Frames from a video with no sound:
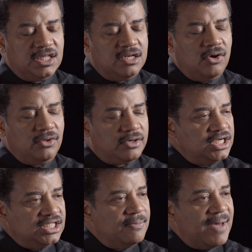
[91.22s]
they no
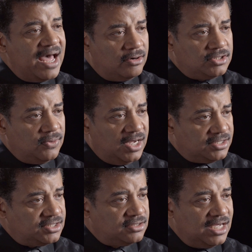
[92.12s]
longer need to matter to
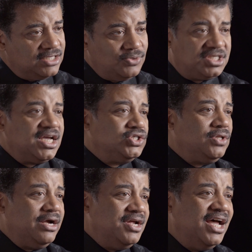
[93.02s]
us as we
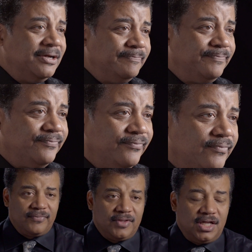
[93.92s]
schedule our day.
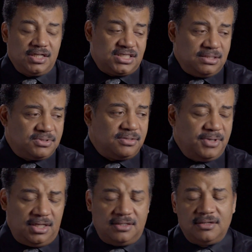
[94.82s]
And it seems to
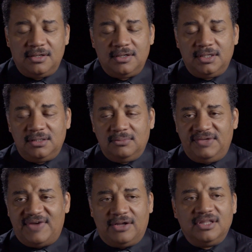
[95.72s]
me,
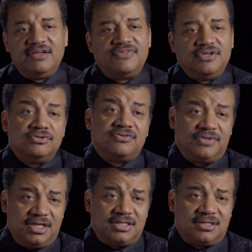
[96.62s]
we've outlived the
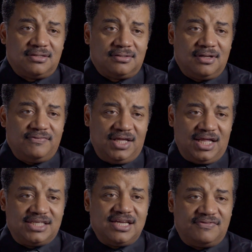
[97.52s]
usefulness of
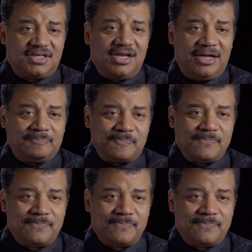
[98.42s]
daylight saving time.